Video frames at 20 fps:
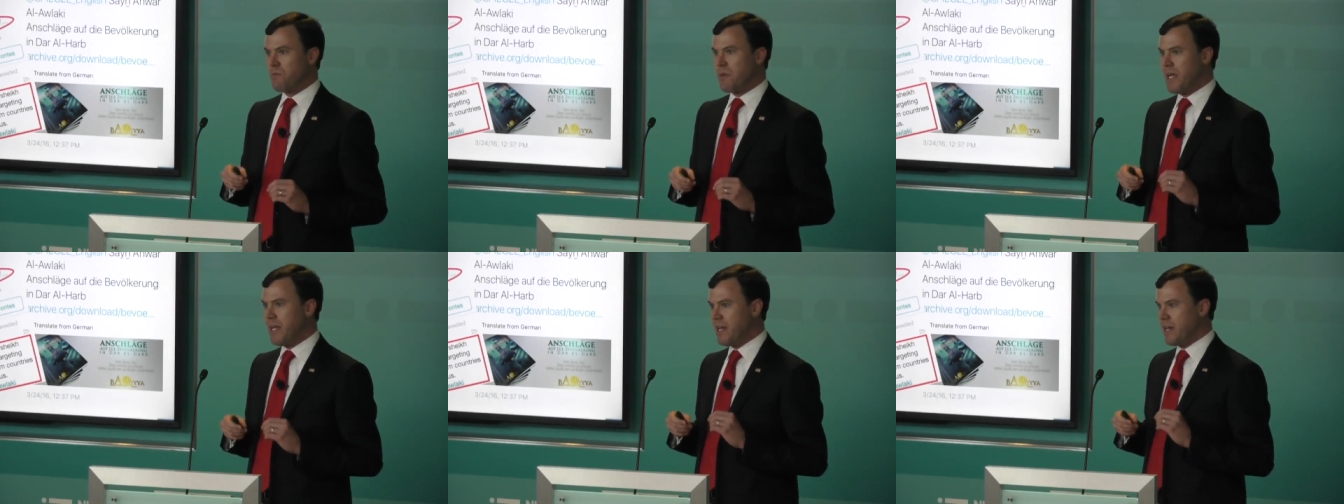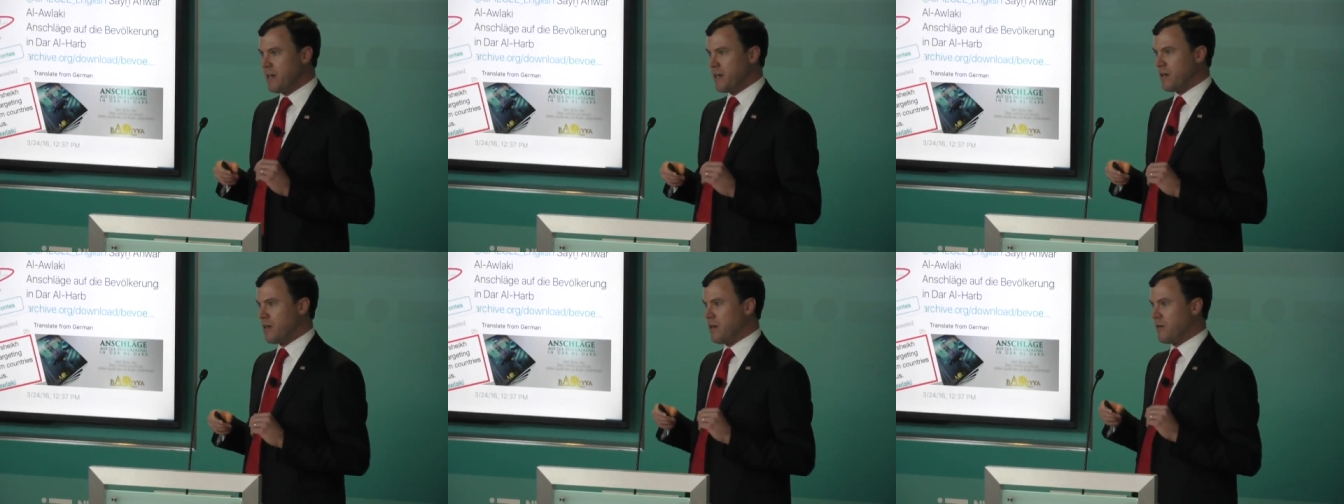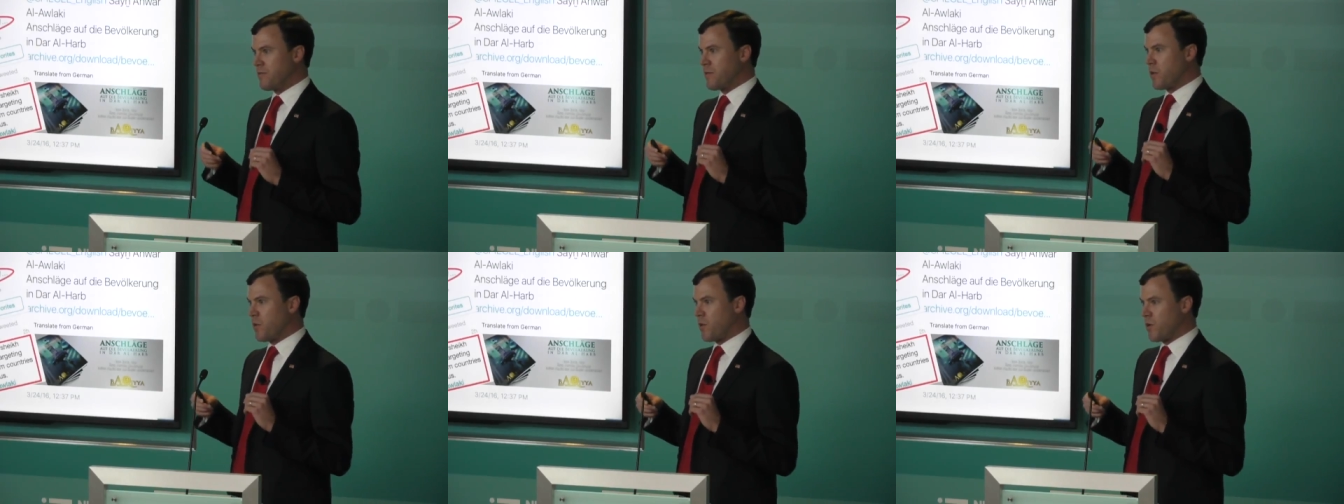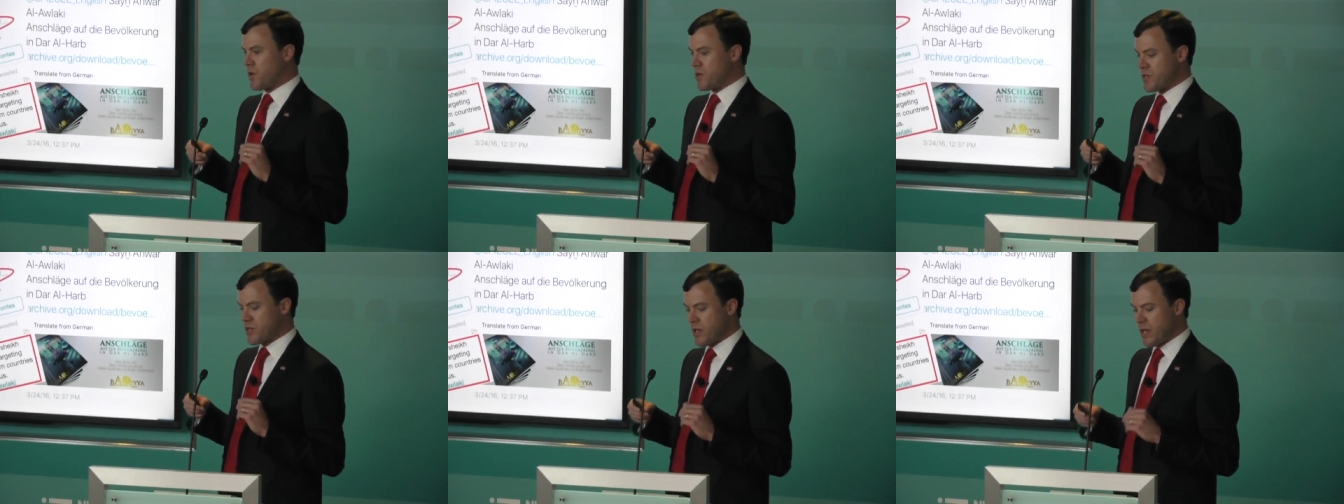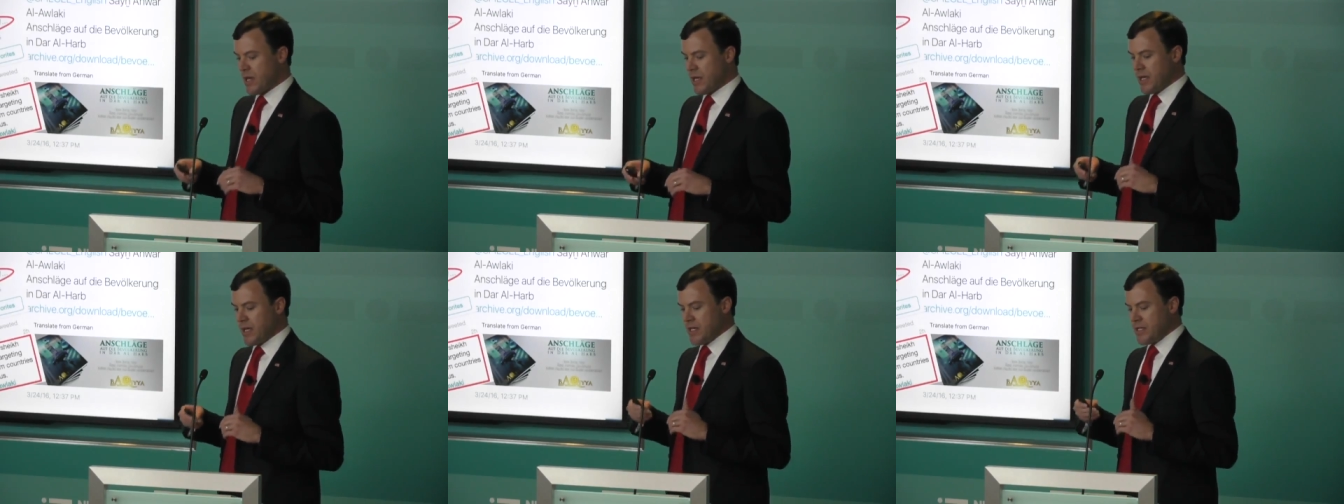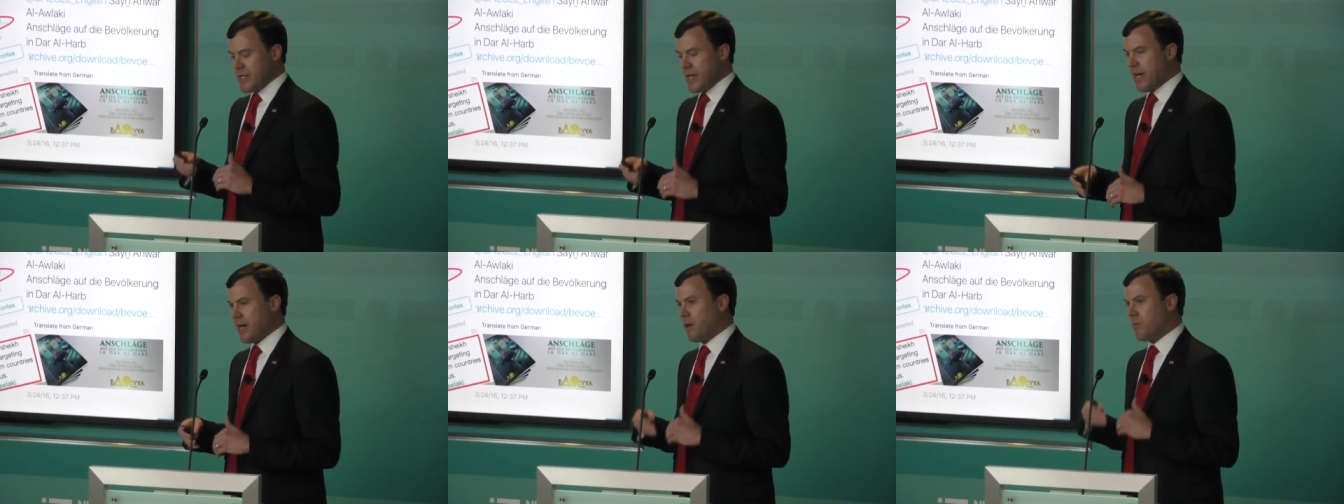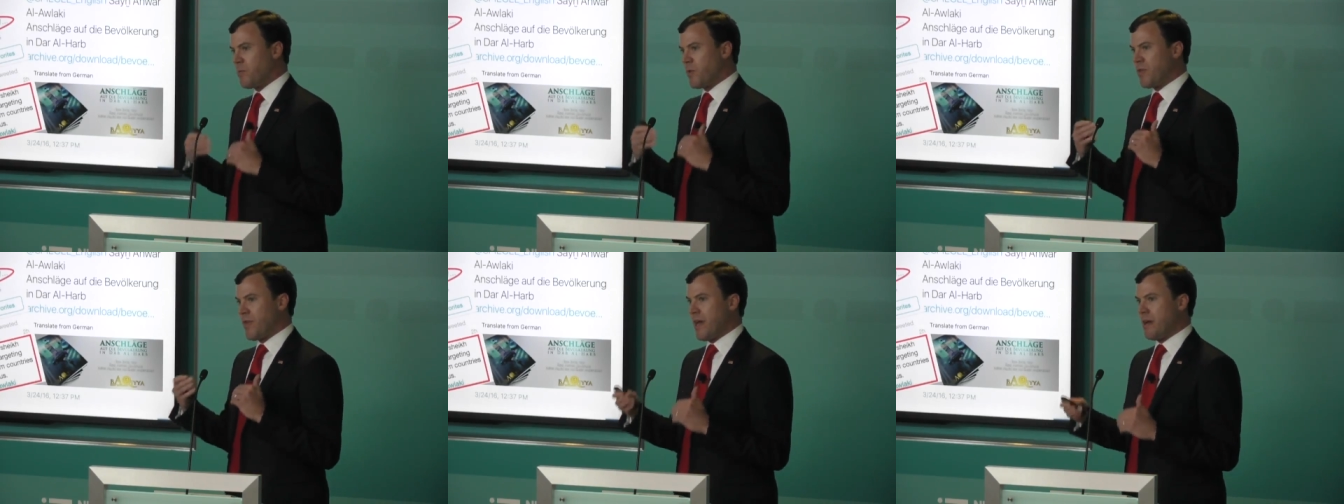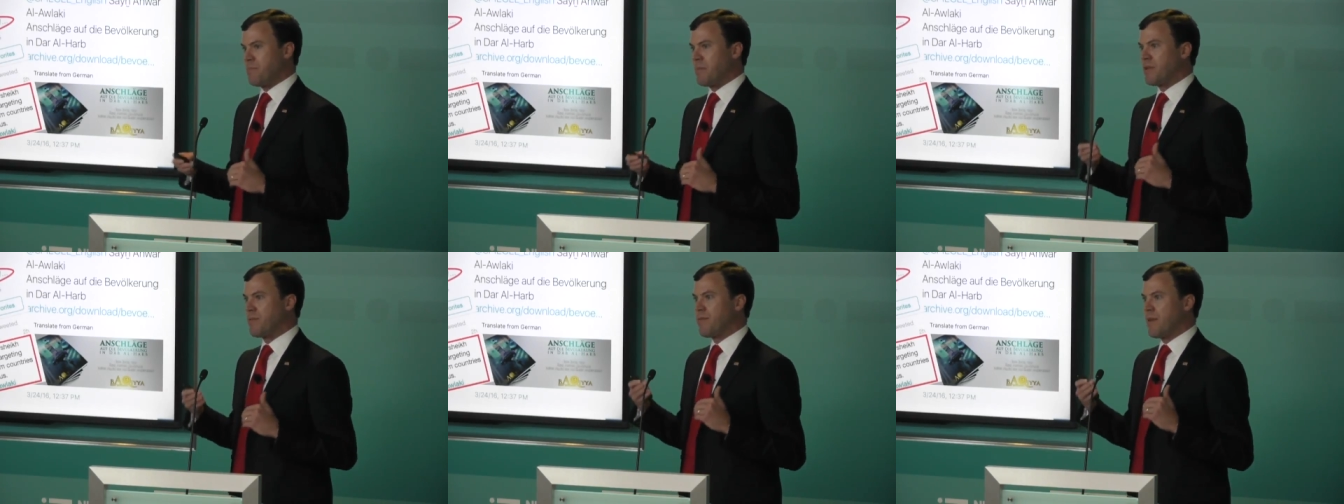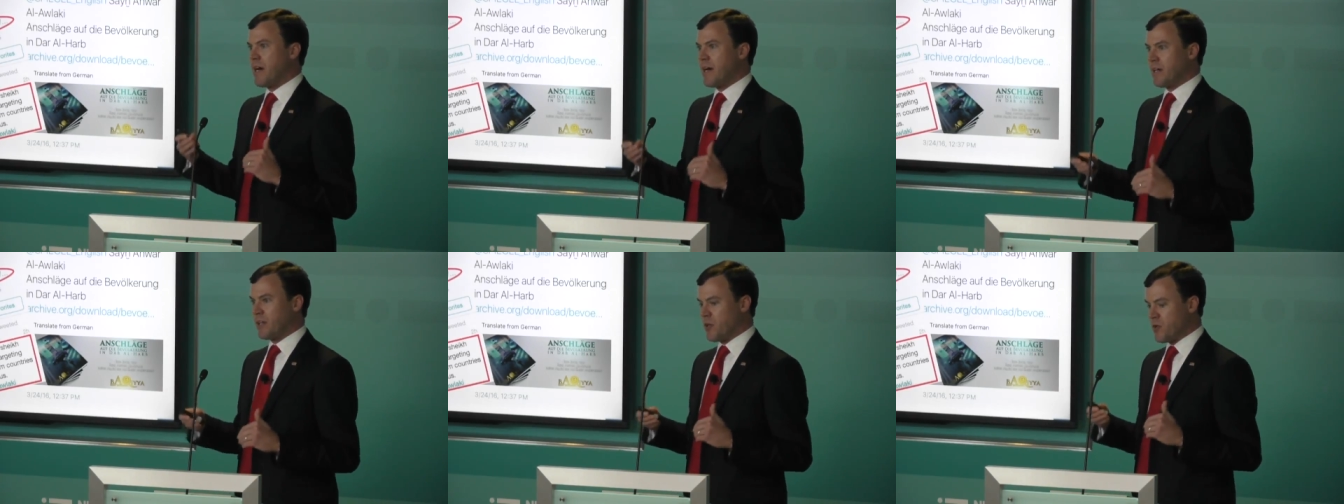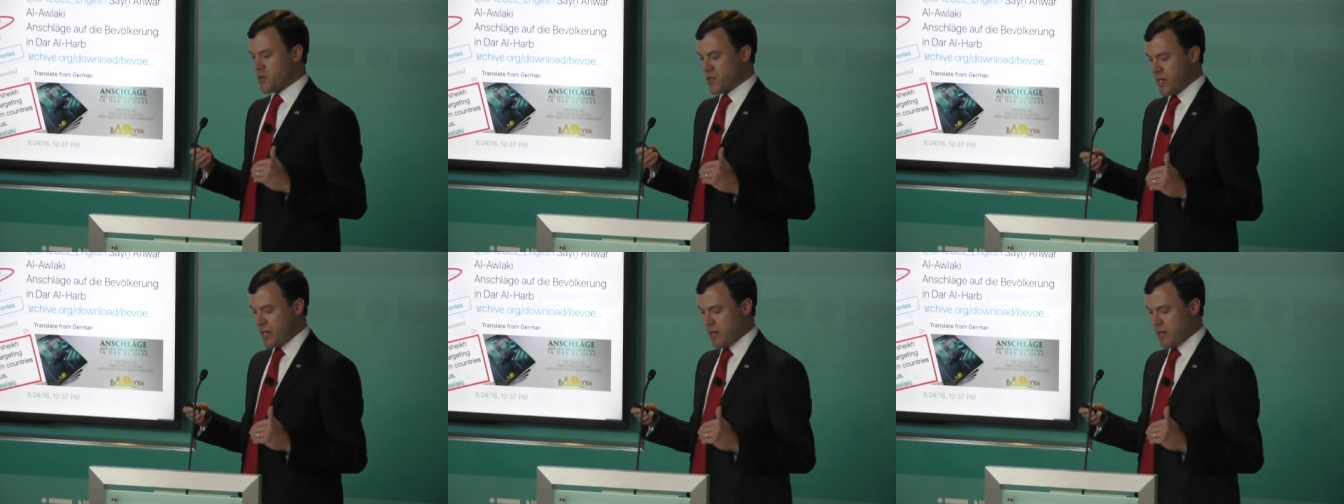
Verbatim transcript: media, of course, to help with amplifying those